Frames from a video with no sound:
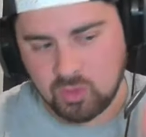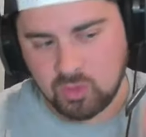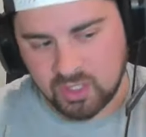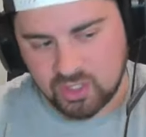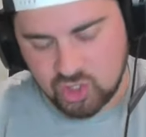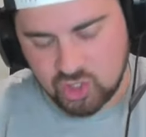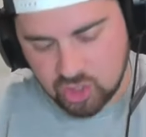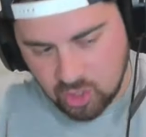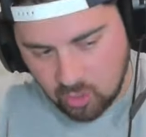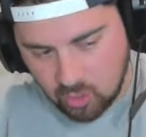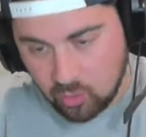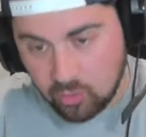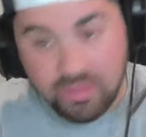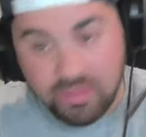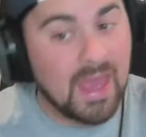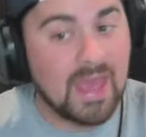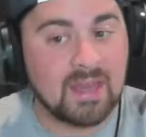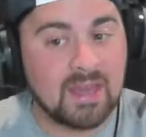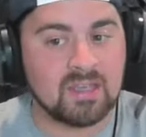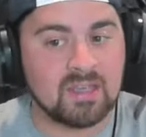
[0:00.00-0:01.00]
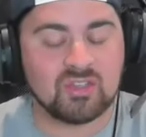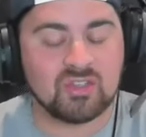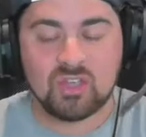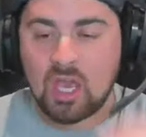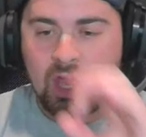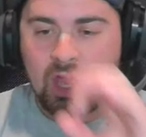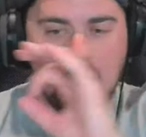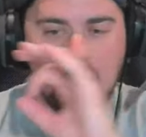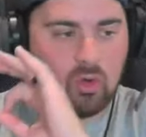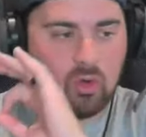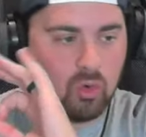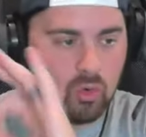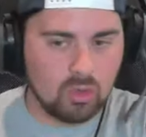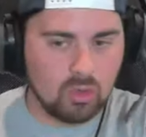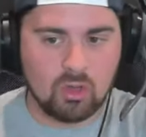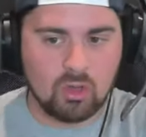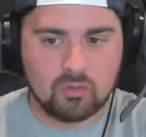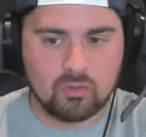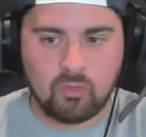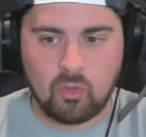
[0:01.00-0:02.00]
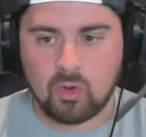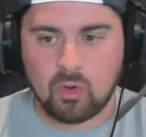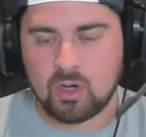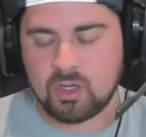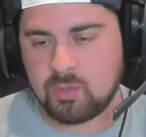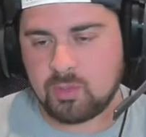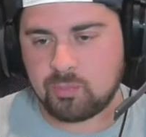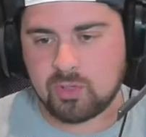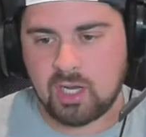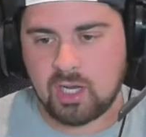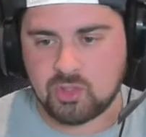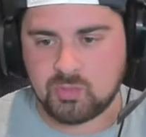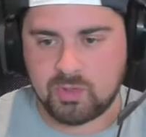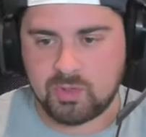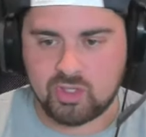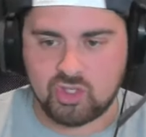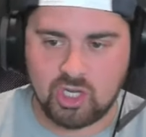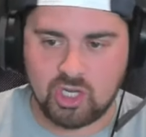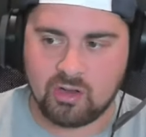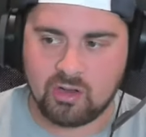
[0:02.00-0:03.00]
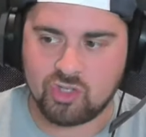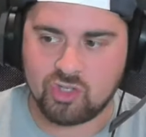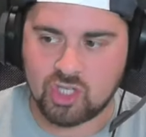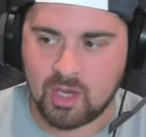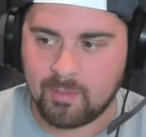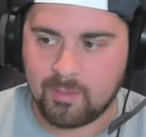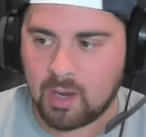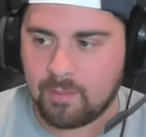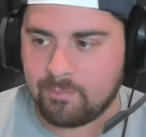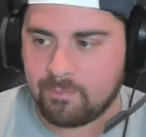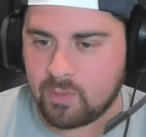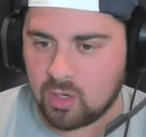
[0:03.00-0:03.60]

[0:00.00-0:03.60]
We'll let you know who that is and who to look for at the Prospects Challenge coming up